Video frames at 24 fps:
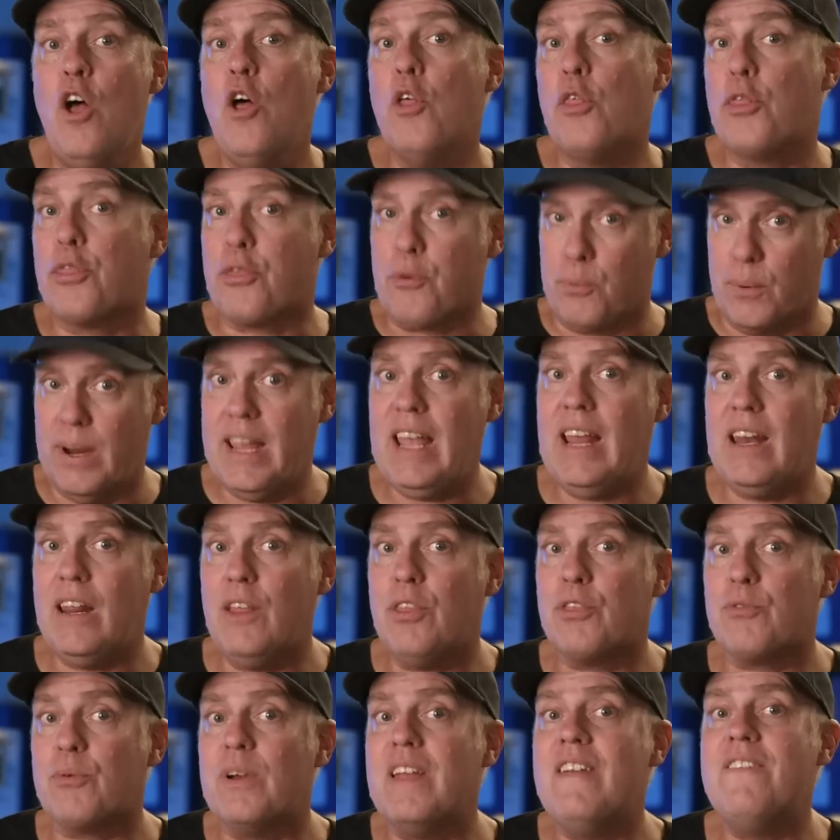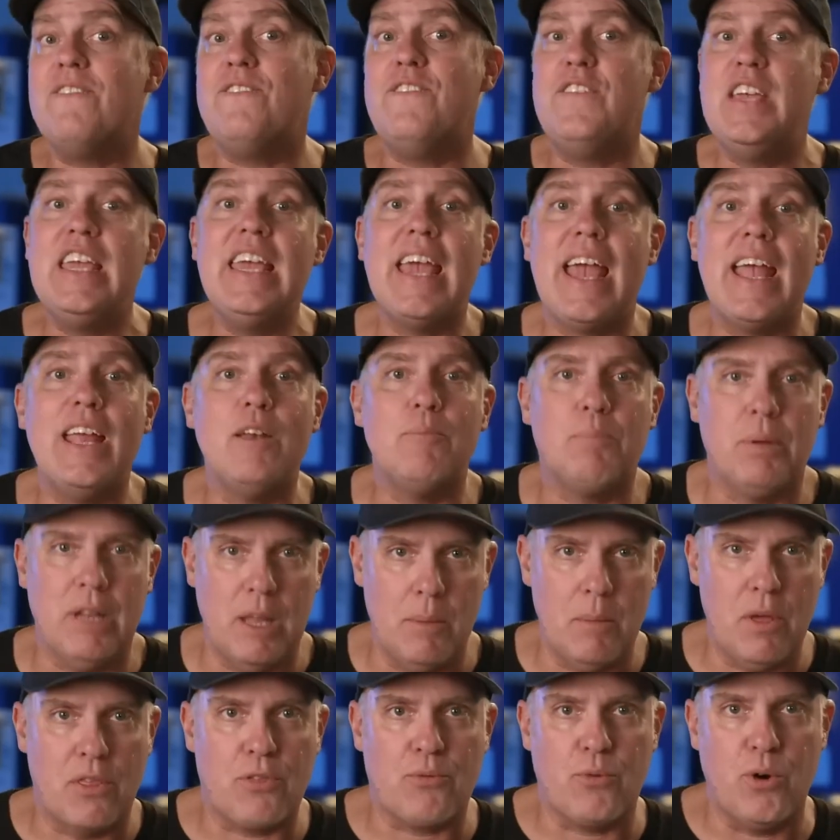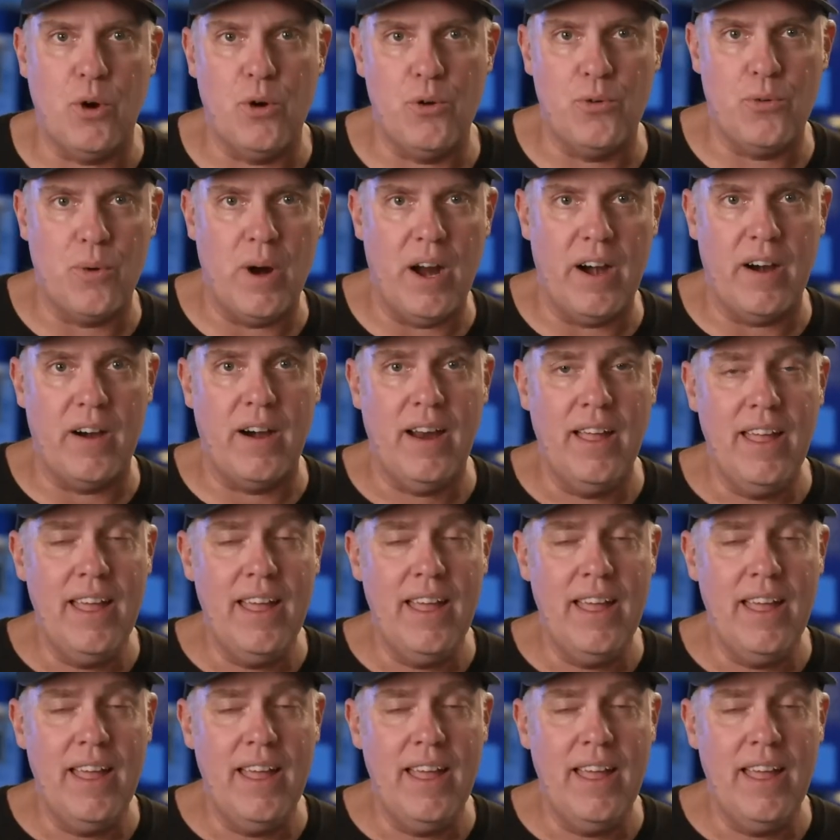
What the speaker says: 383 V8 Plymouth Roadrunner.